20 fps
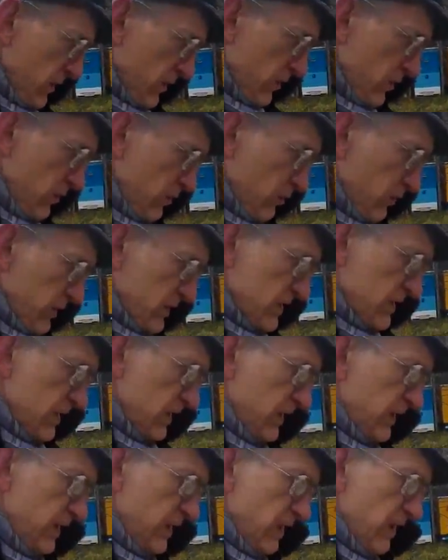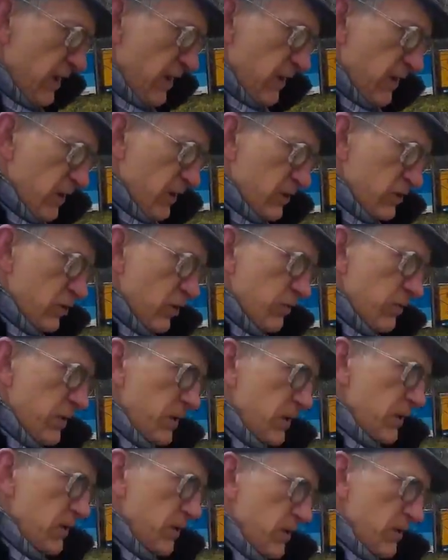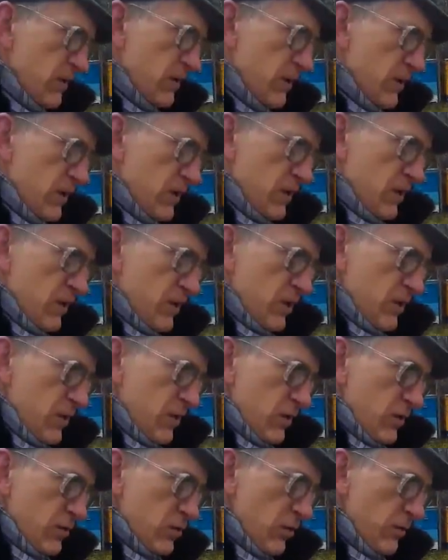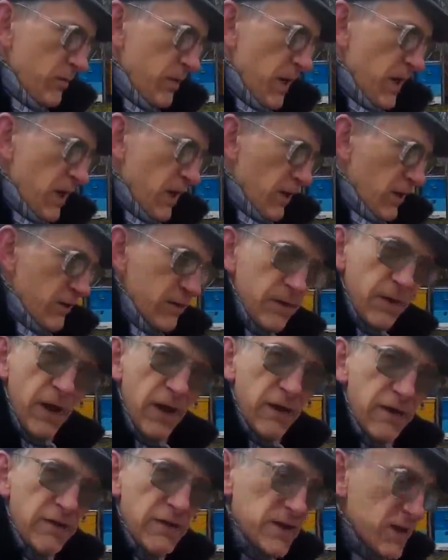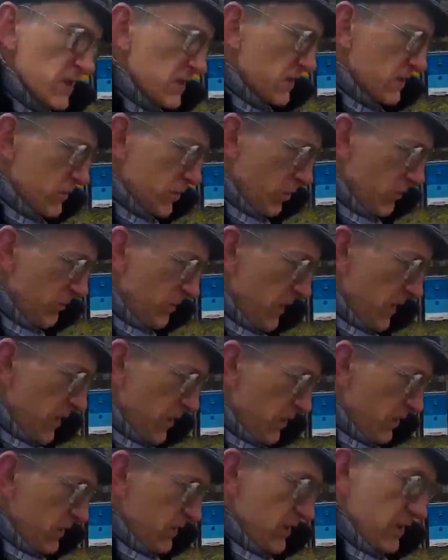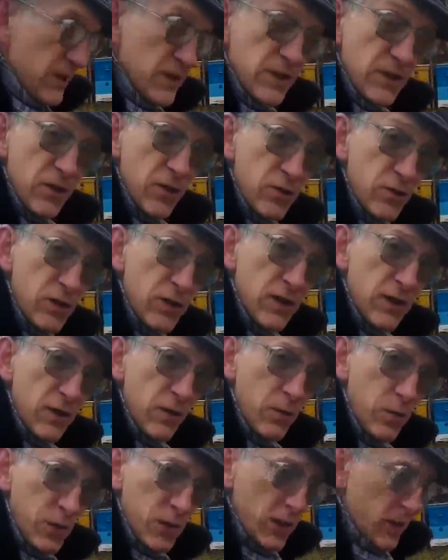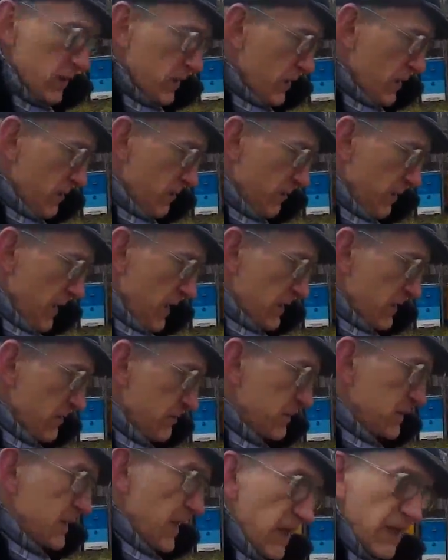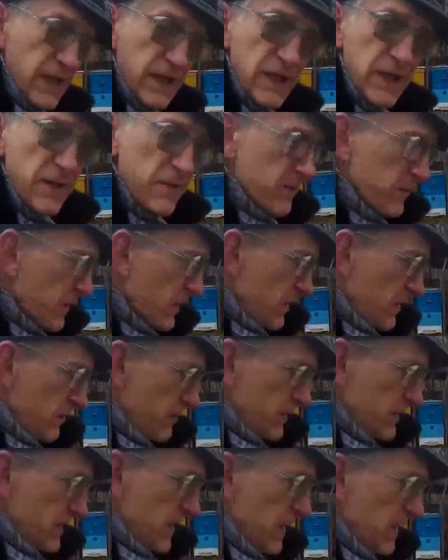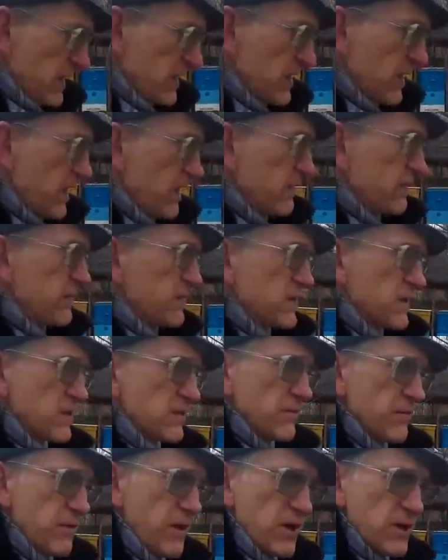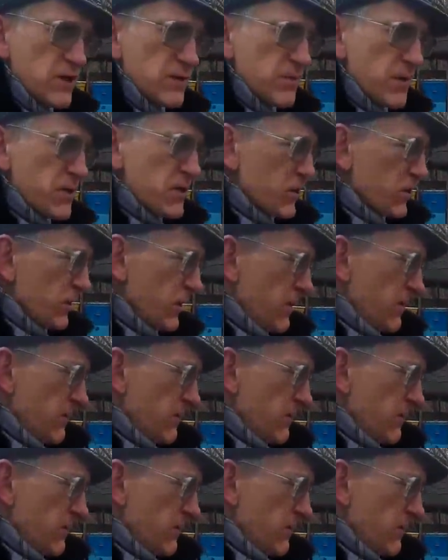you can see here top bar. And this is top bar is not wooden, but metallic. Metallic, and this is very special